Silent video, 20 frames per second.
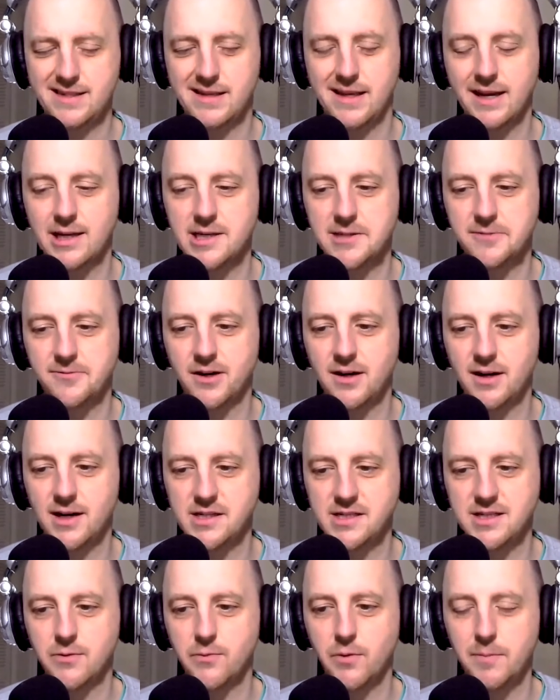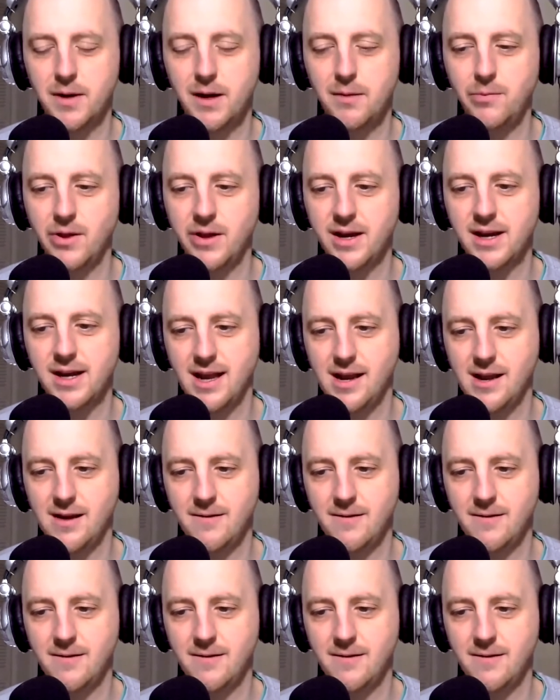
like as far as the Republic, and